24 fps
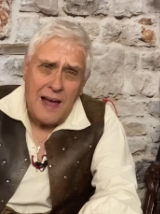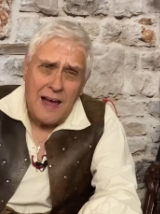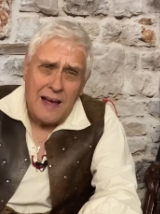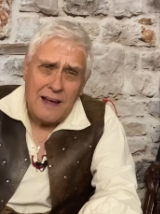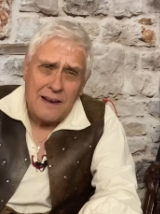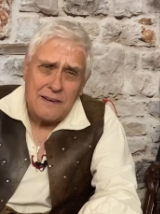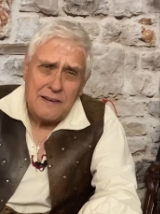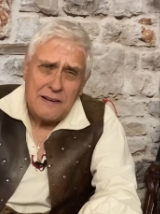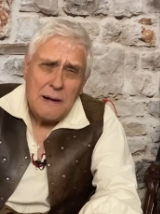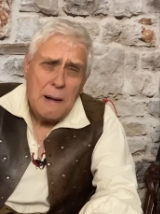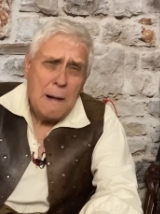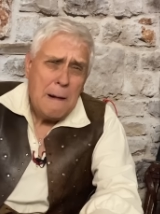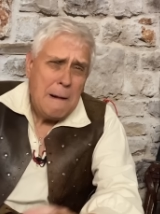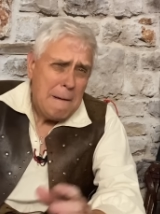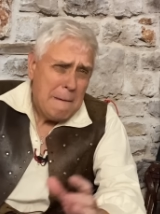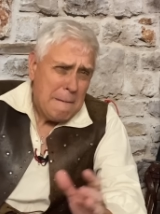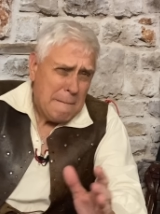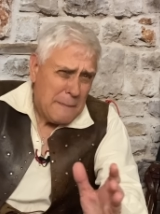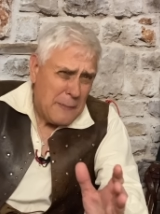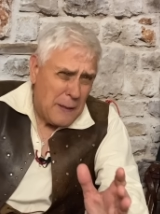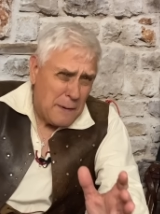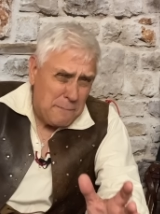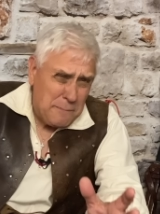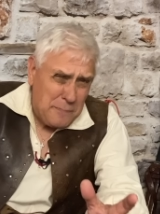the head.
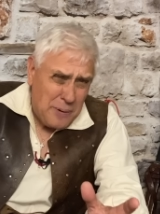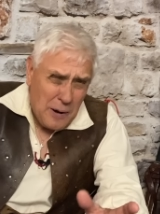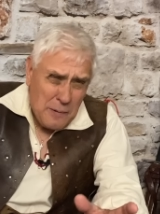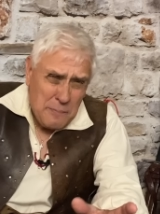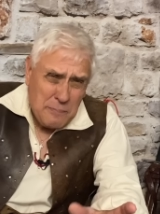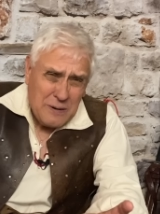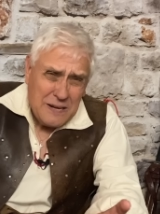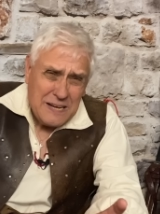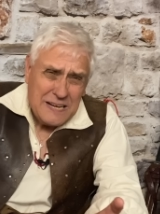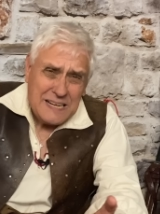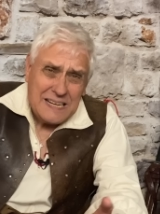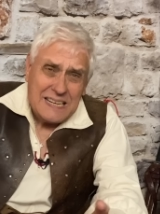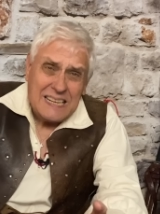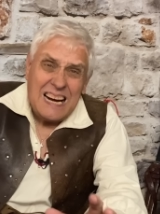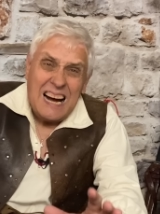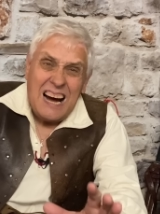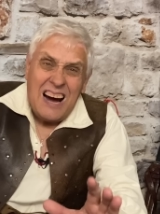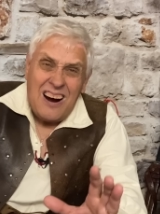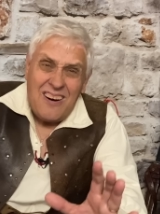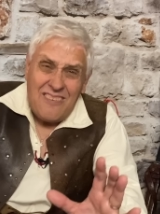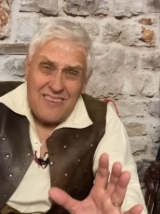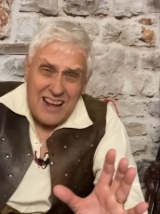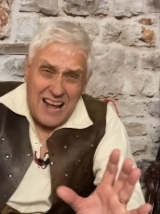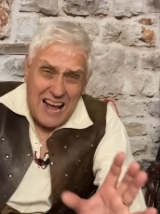The
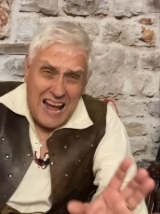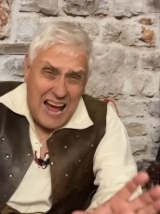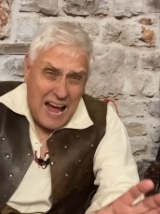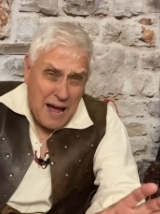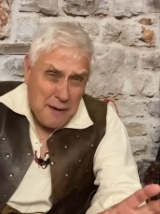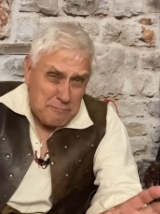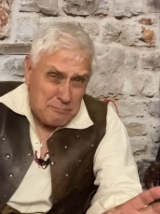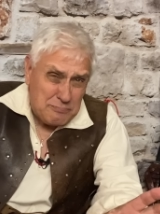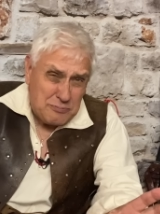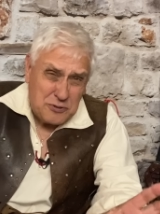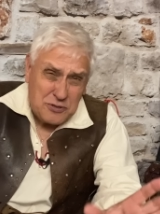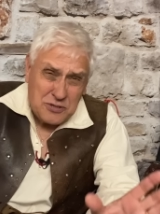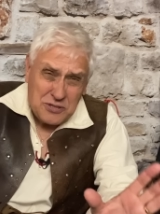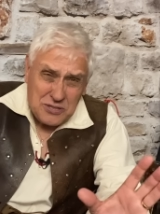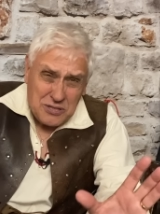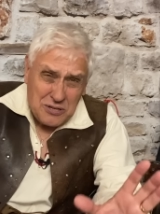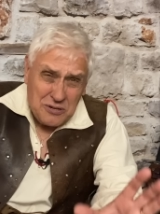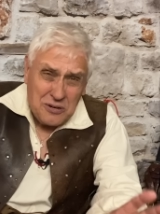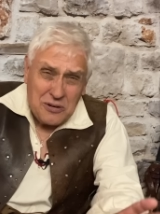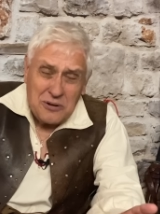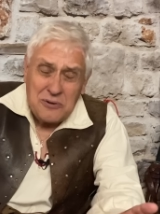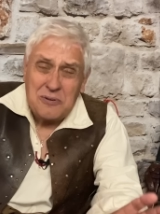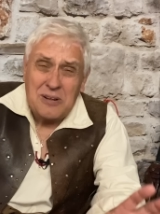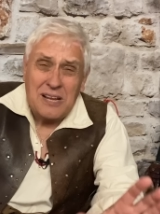public are
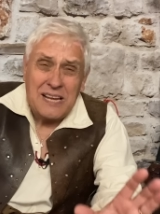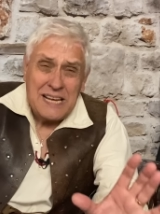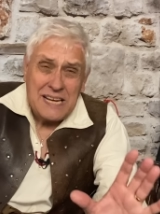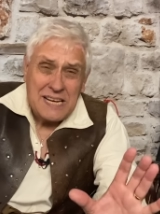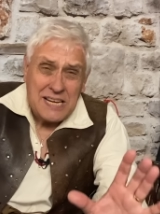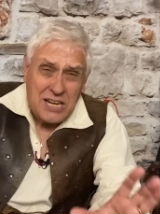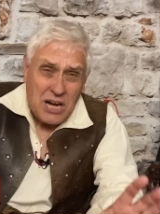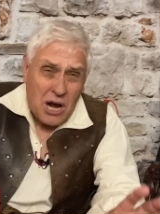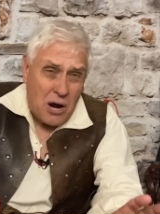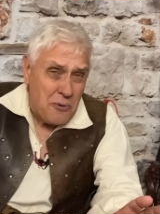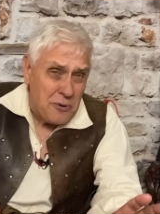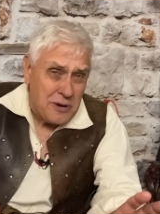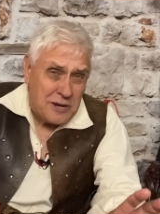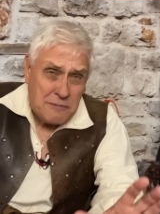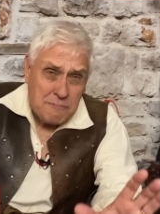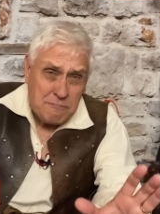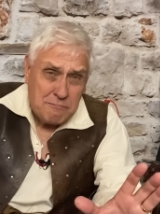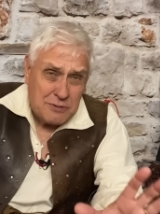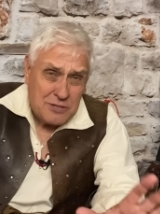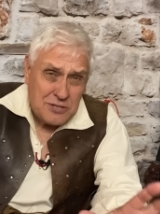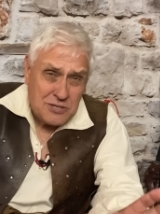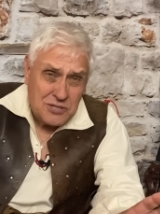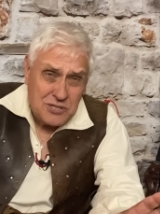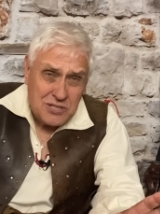absolutely
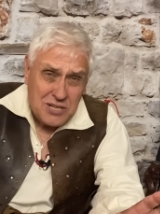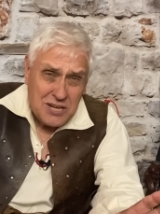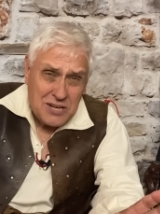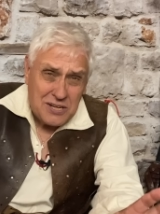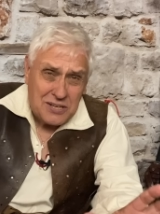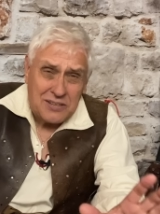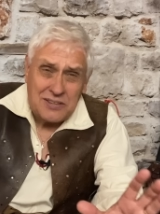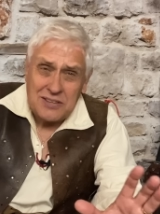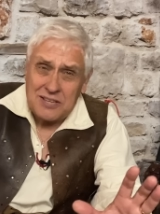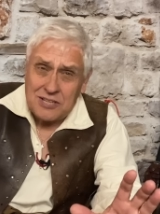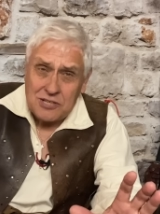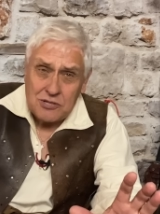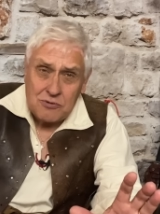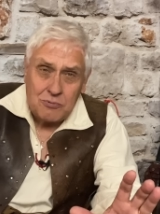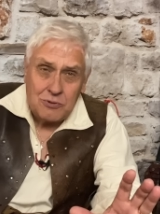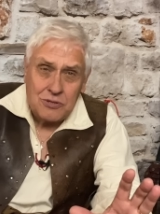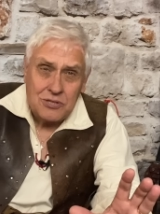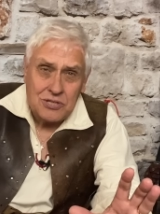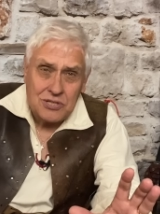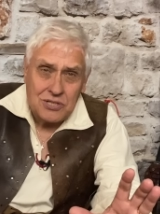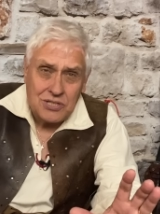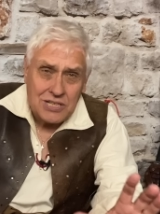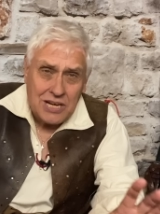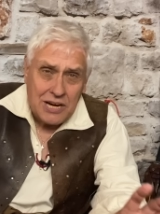going berserk.
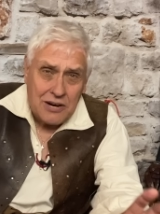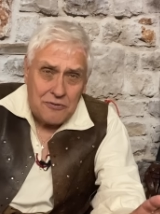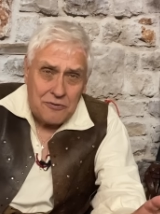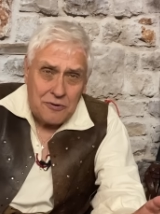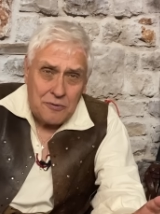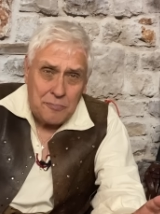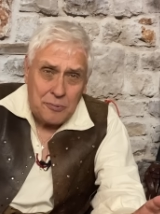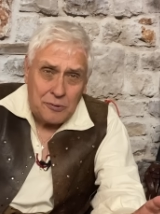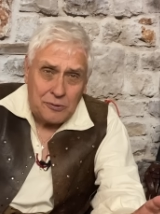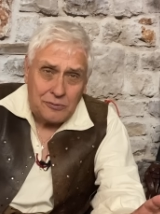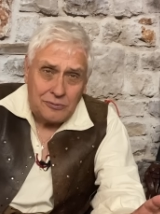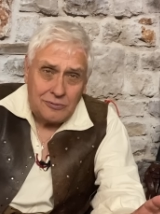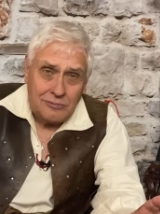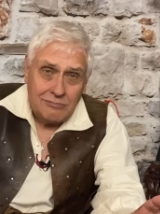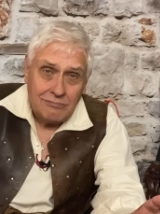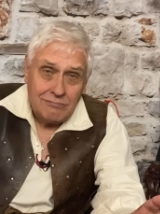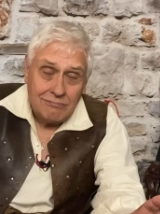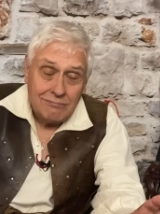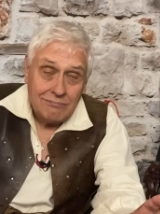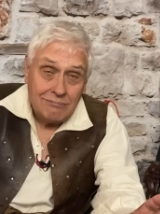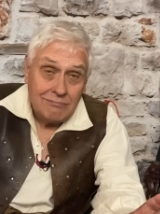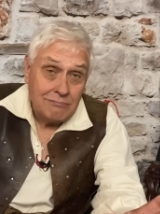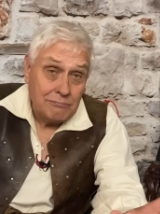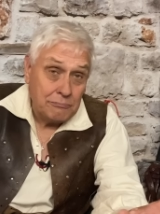This was
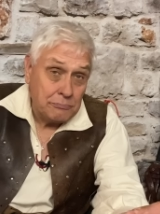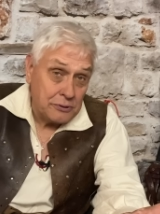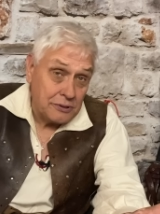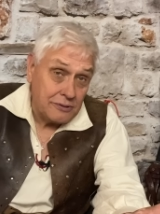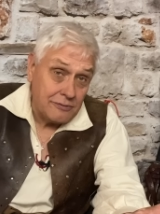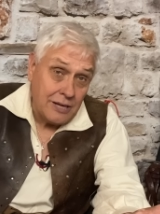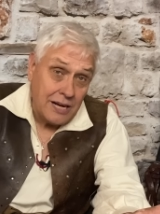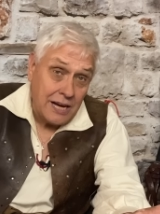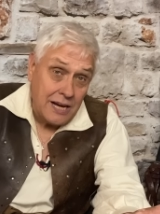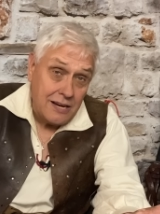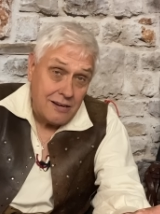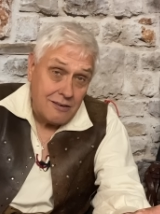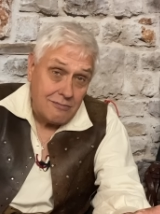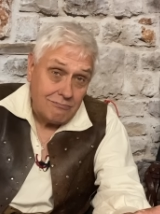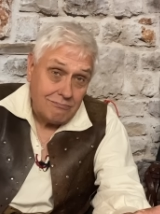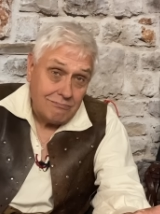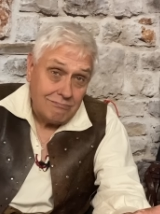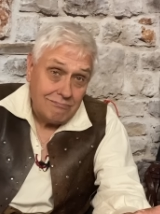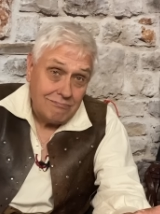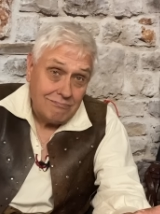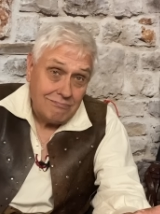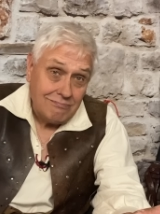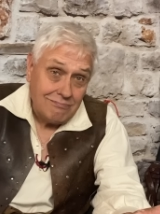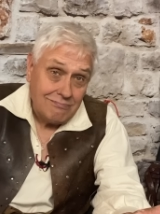terrible. But
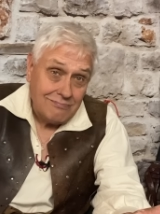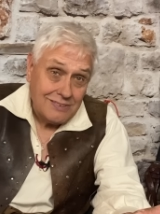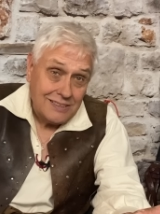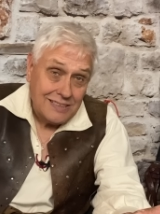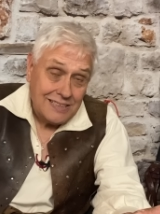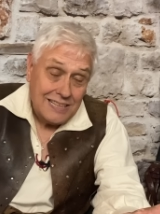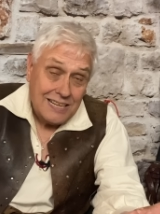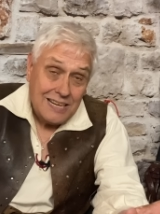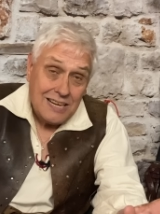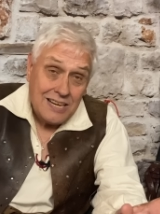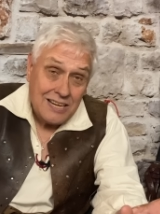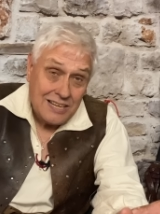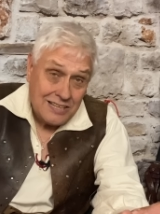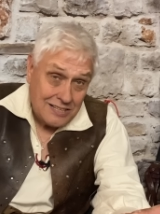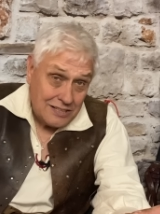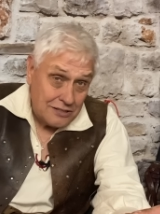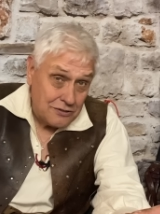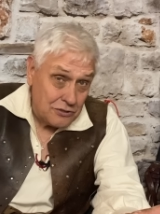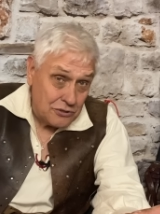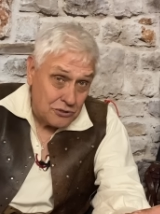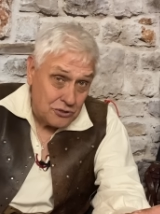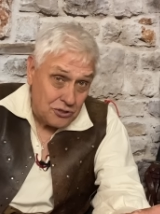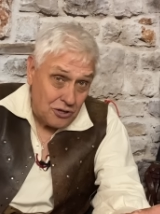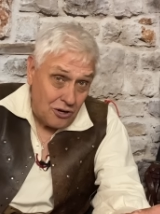hey,
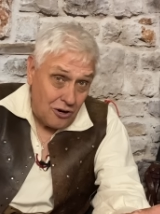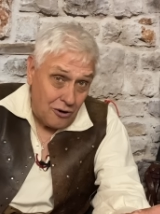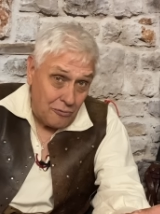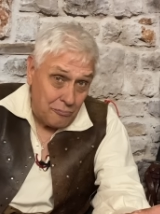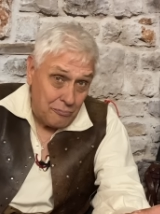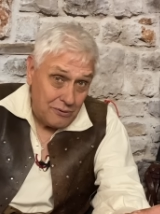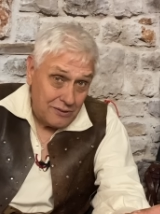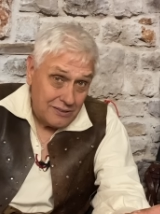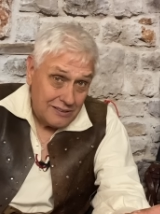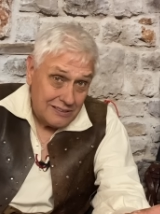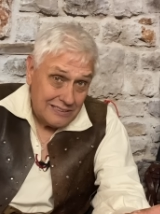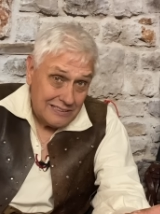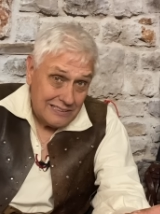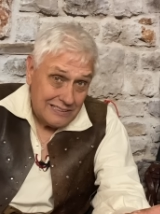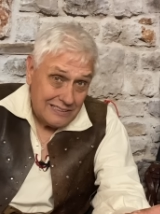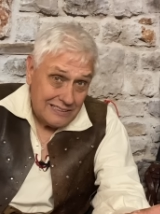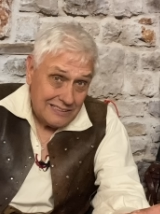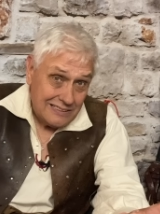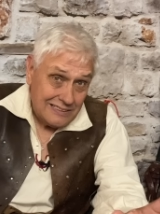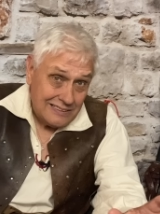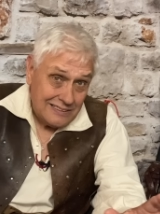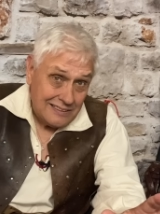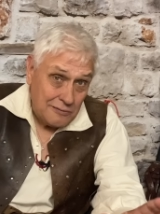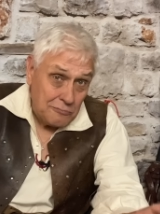he did the job.
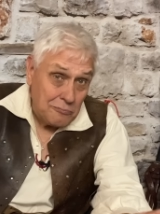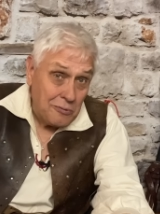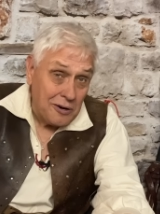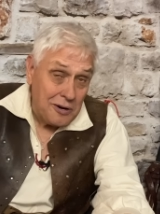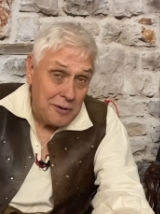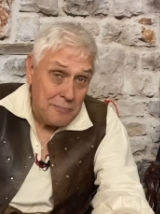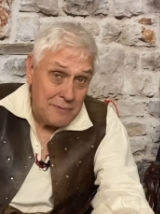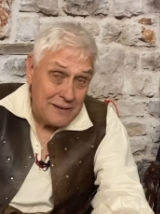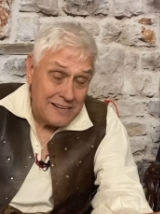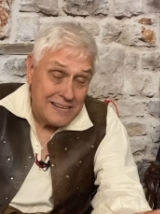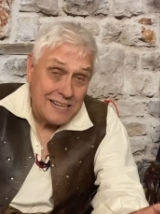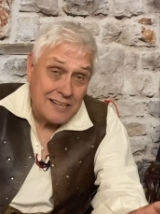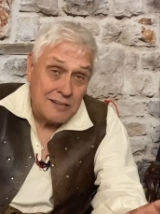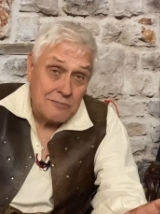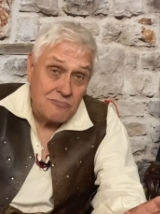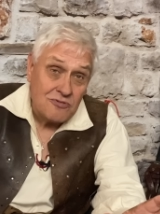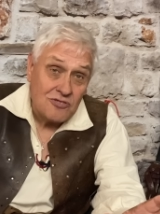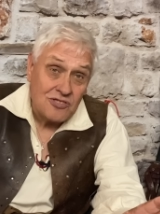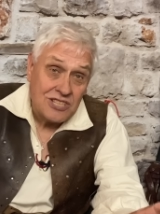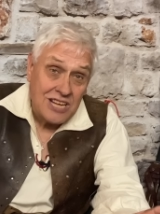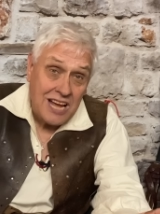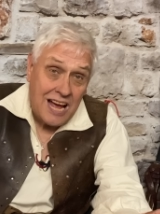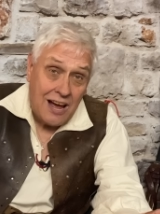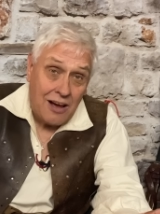And what he
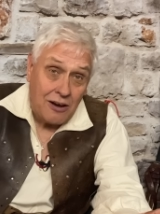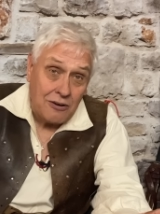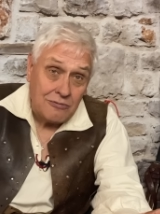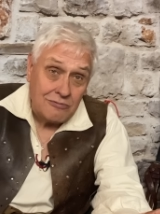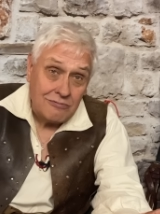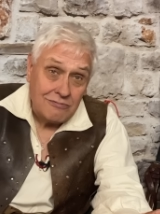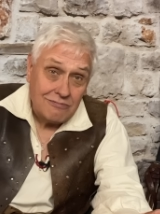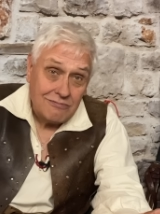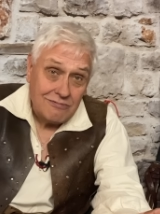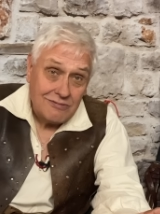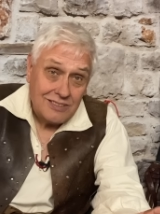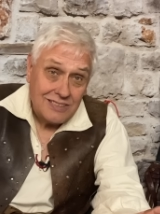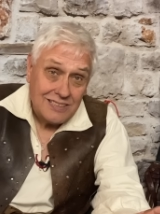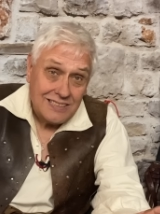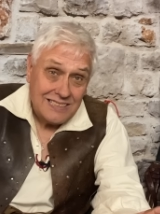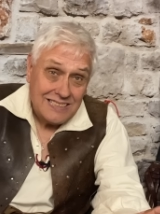becomes now